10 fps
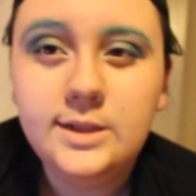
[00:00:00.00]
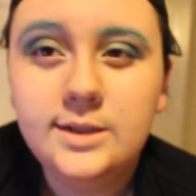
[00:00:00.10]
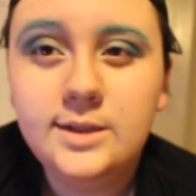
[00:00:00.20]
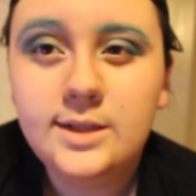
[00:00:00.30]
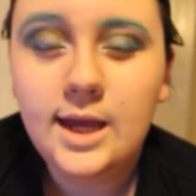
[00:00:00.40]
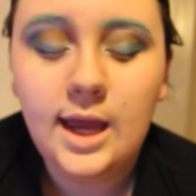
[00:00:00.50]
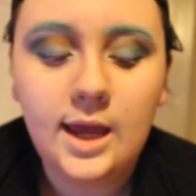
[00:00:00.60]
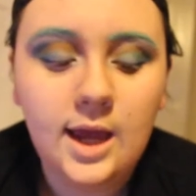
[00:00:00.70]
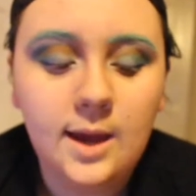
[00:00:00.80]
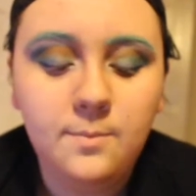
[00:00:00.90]
is
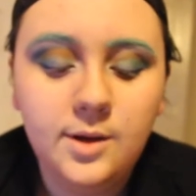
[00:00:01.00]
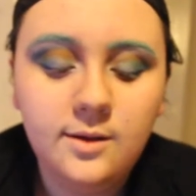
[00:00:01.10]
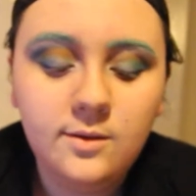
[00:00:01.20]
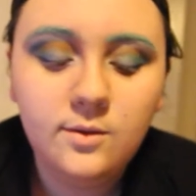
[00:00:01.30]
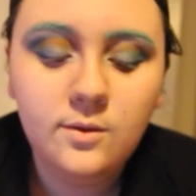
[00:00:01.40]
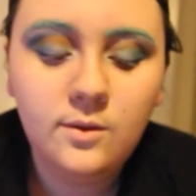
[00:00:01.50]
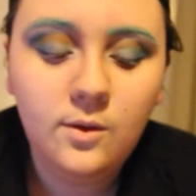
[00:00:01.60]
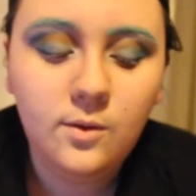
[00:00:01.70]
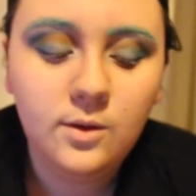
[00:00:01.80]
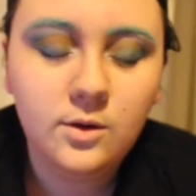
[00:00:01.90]
take a pencil
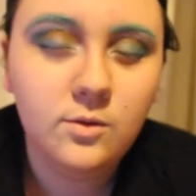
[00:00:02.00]
or